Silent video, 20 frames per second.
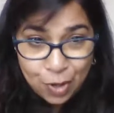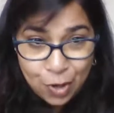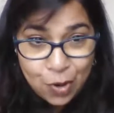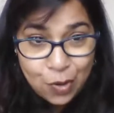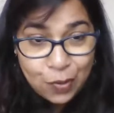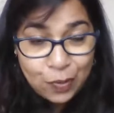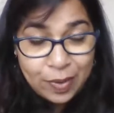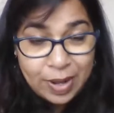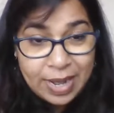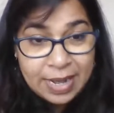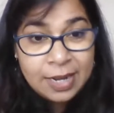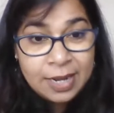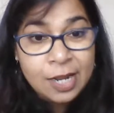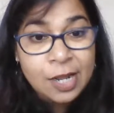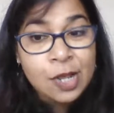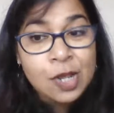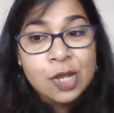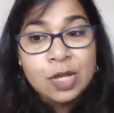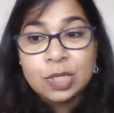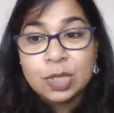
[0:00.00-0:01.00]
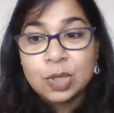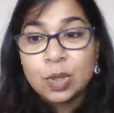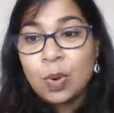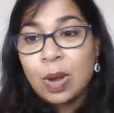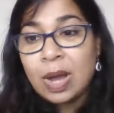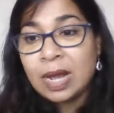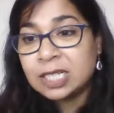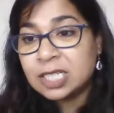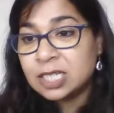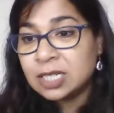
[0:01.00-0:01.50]
All right. So,
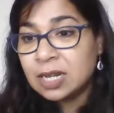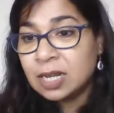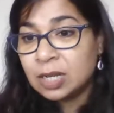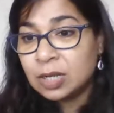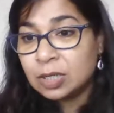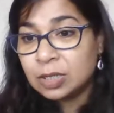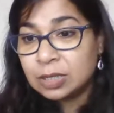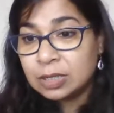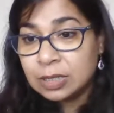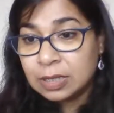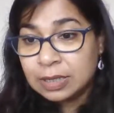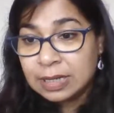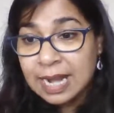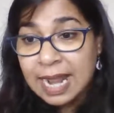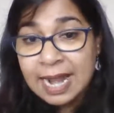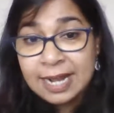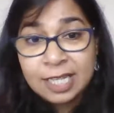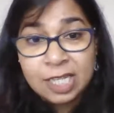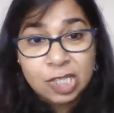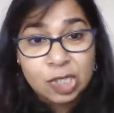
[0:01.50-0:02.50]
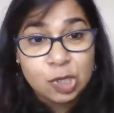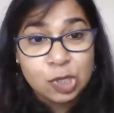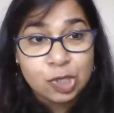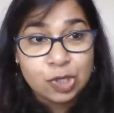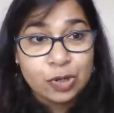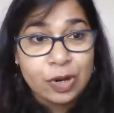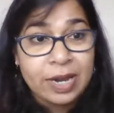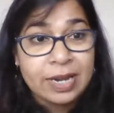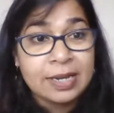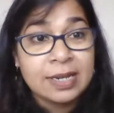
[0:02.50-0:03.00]
Archana, glad that you
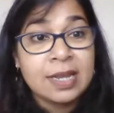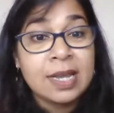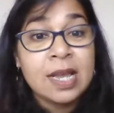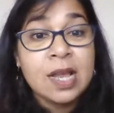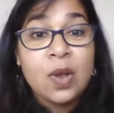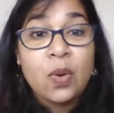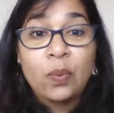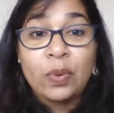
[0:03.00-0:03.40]
joined.